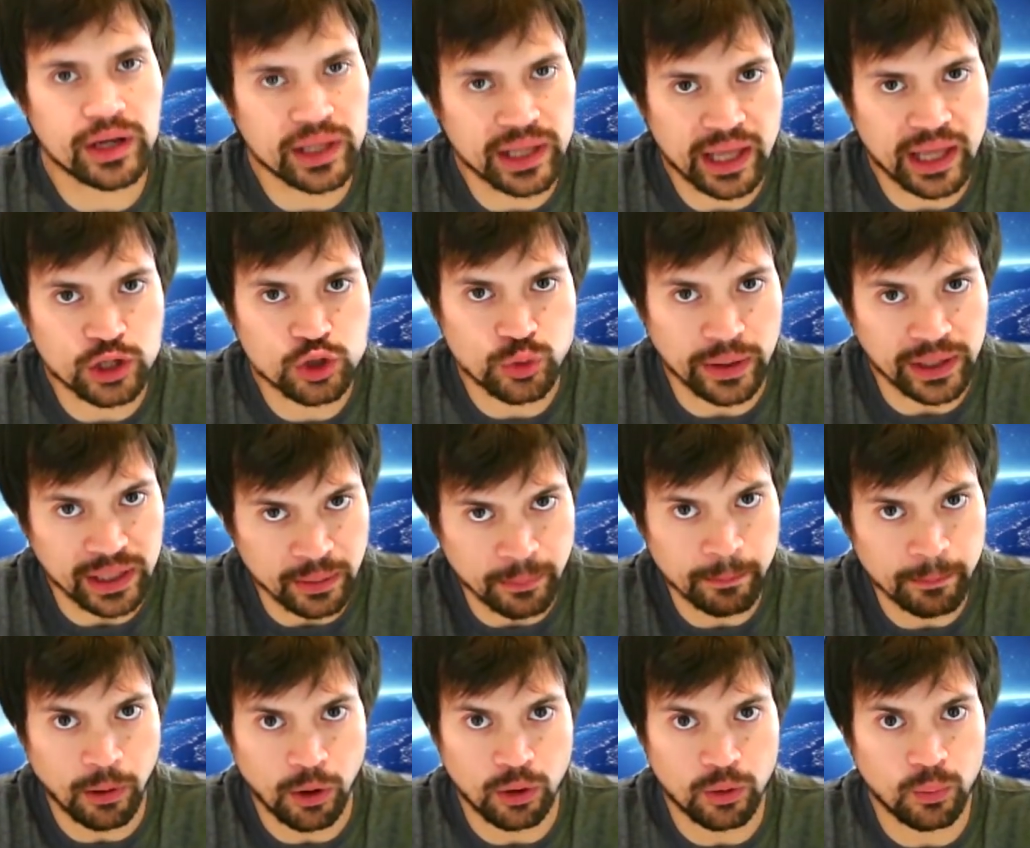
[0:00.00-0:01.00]
to get a
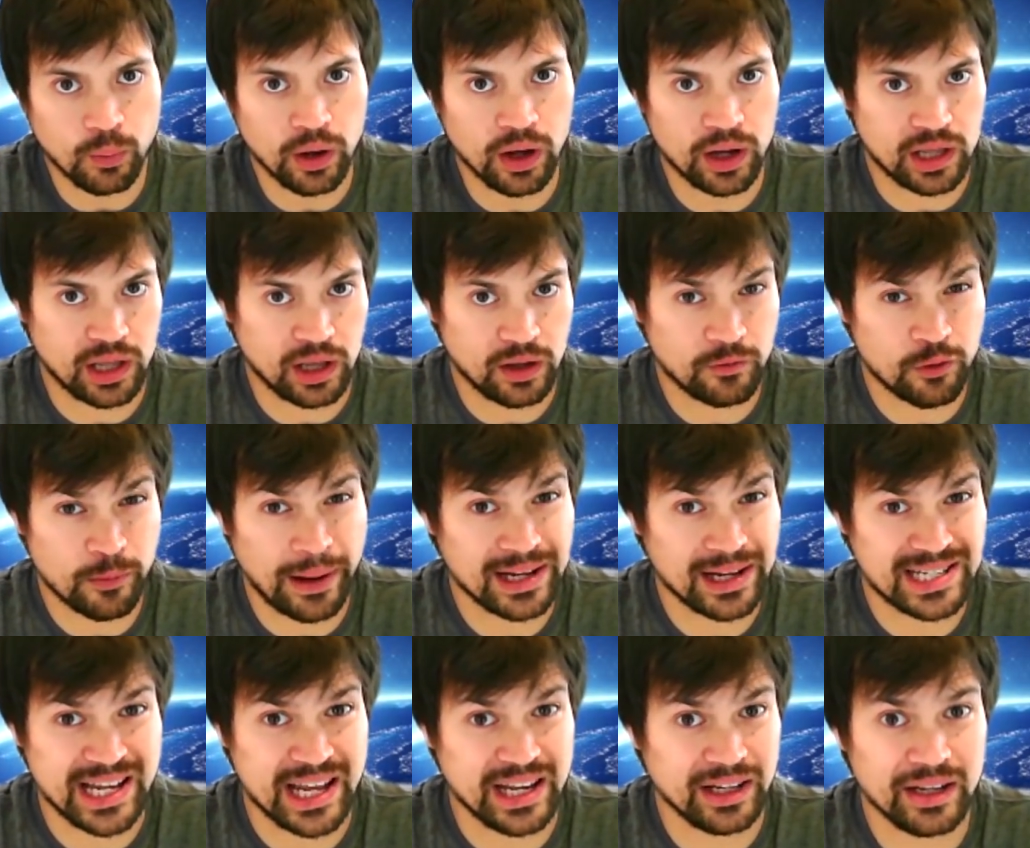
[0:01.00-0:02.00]
trading bot working for
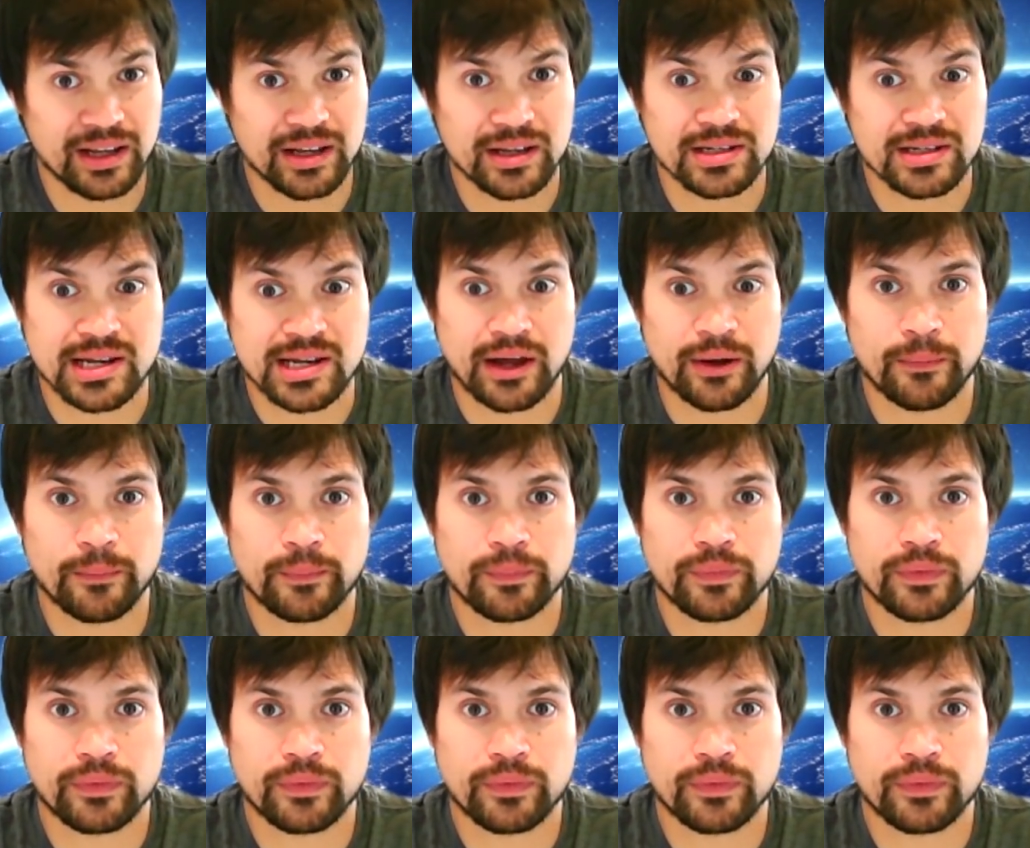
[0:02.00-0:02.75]
about ten years now,